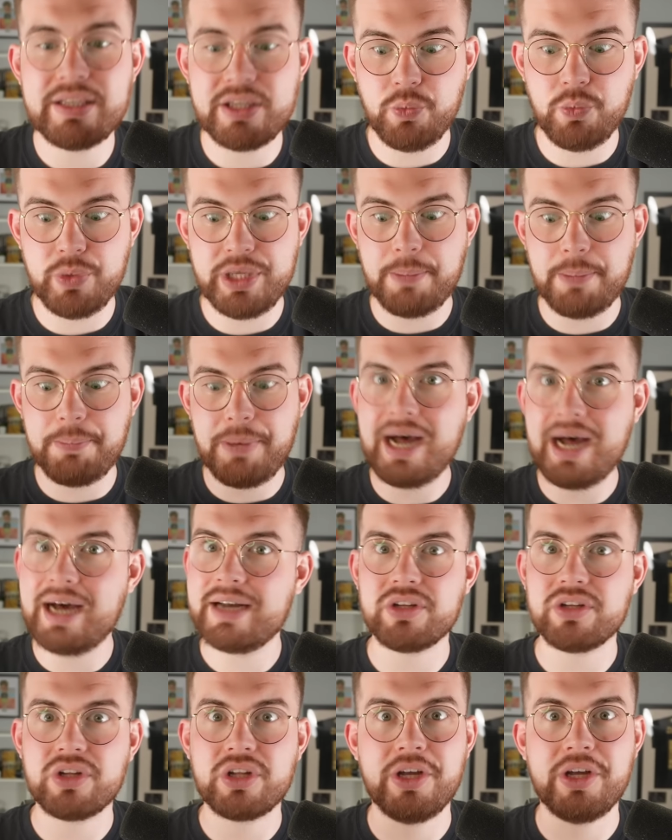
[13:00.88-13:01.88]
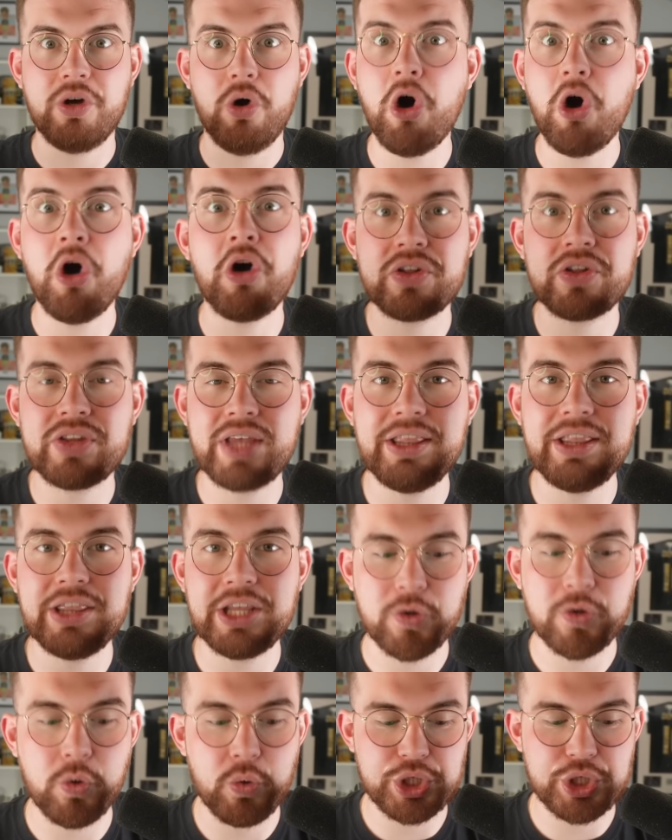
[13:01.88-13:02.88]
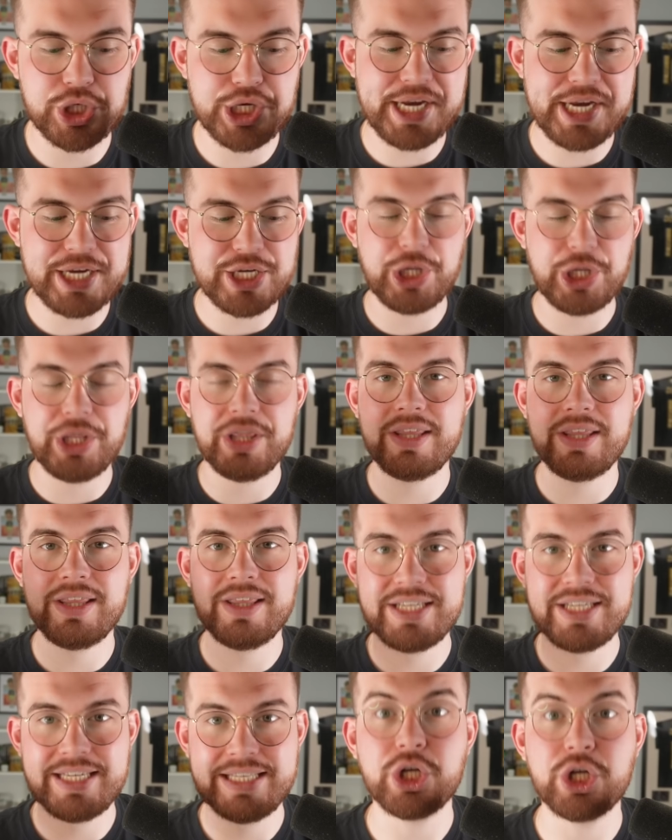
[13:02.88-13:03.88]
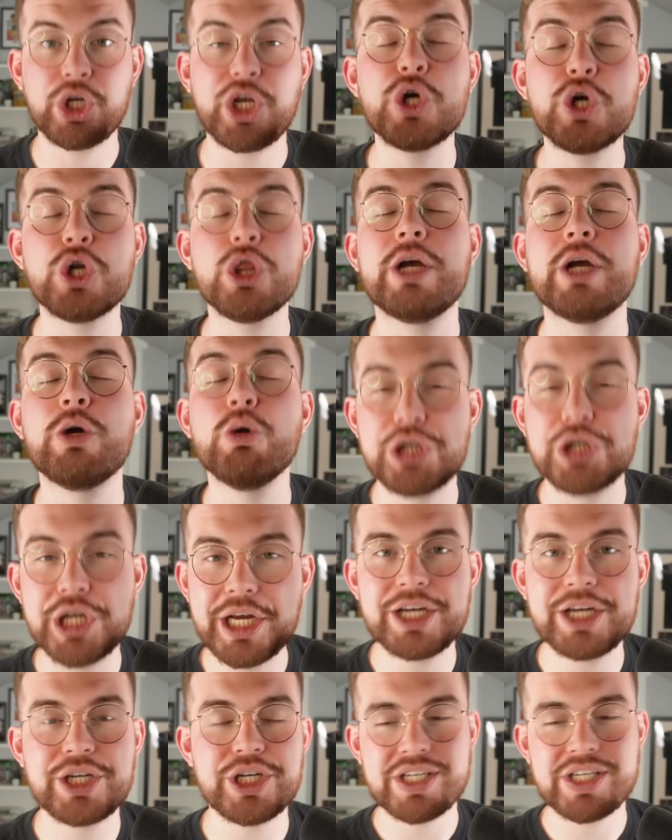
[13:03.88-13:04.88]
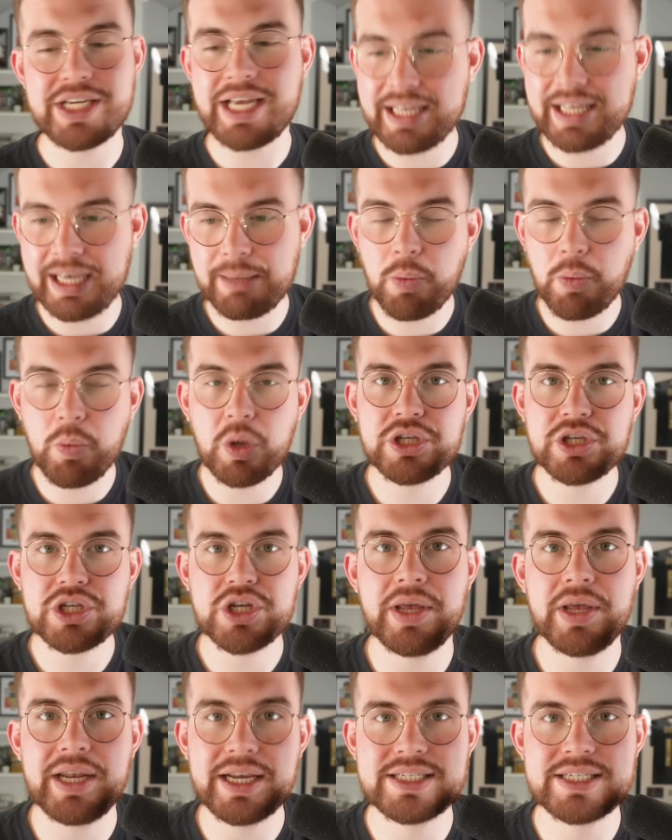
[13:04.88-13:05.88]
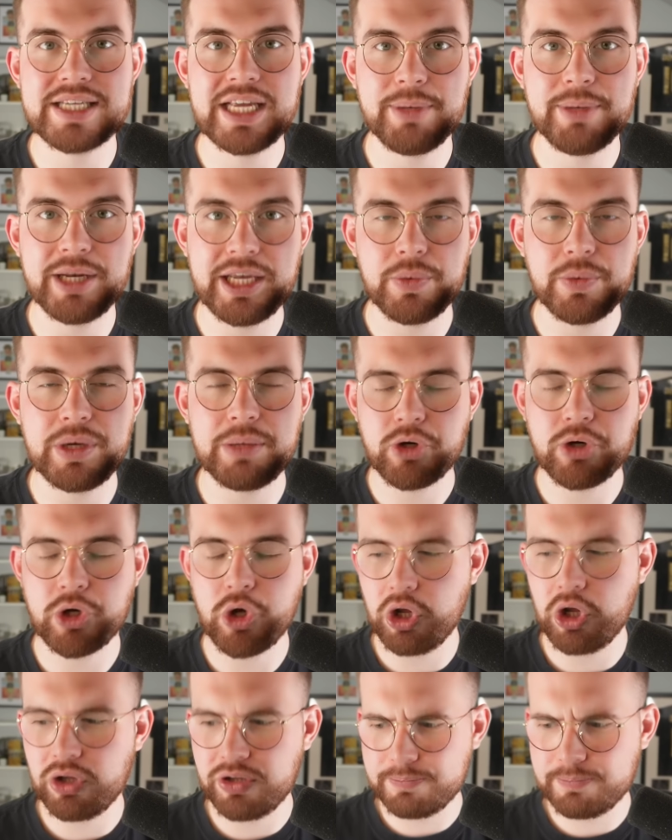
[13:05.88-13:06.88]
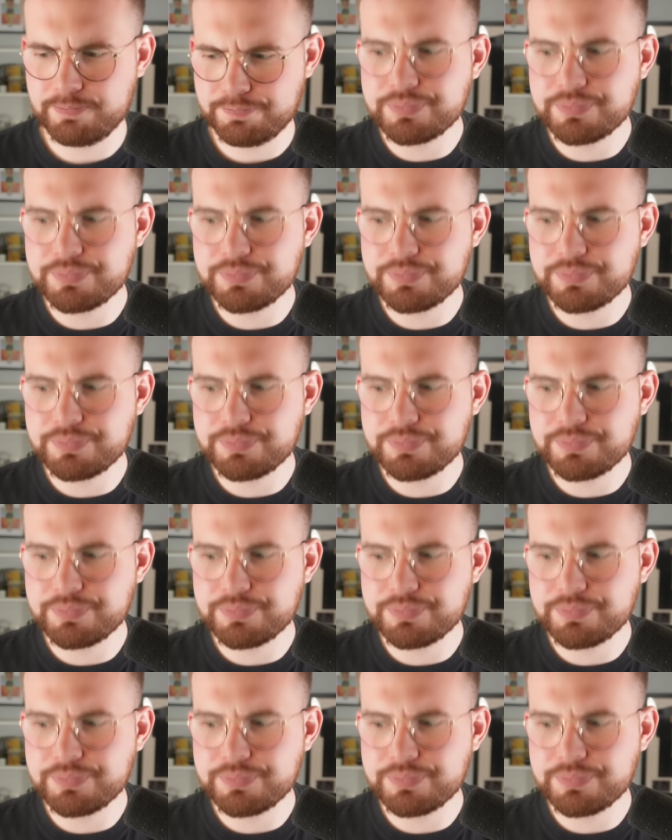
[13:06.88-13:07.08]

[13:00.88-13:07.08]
that we're apparently locked in negotiations, can't get my words out of this time of night when I'm recording.